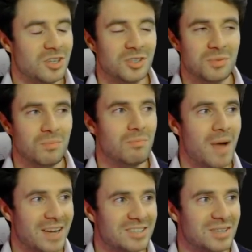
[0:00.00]

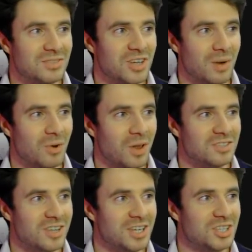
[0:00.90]
massive
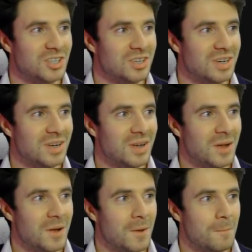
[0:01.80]
generalization
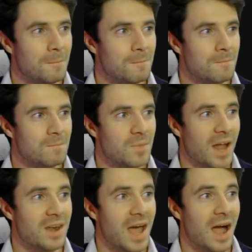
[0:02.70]

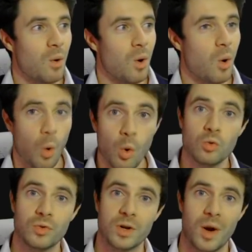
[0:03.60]
that now
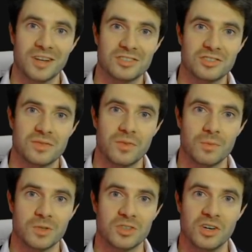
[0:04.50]
all requests from
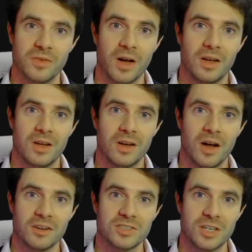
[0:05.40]
the server
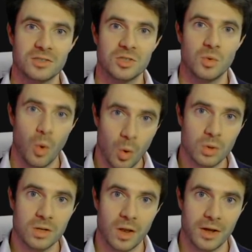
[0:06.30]
are sent to
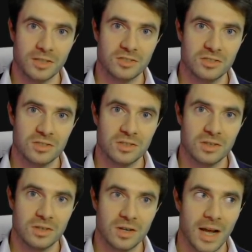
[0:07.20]
all clients
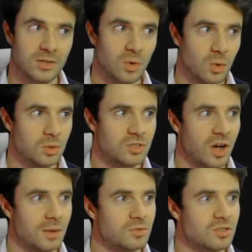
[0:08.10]
at all
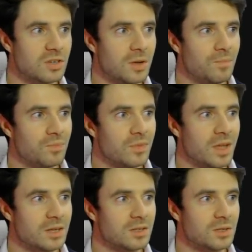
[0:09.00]
times,
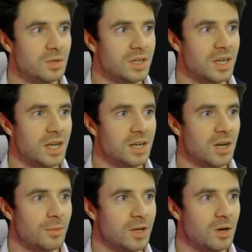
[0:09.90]
including
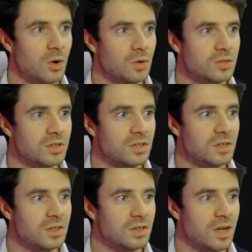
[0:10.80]
incoming gold
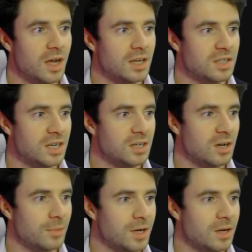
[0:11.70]
and
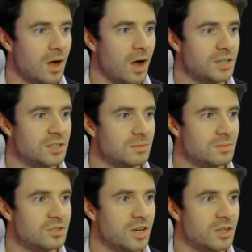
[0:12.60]
incoming item
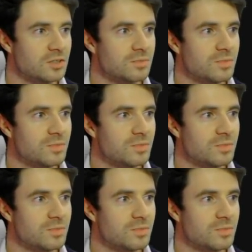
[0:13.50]
sales.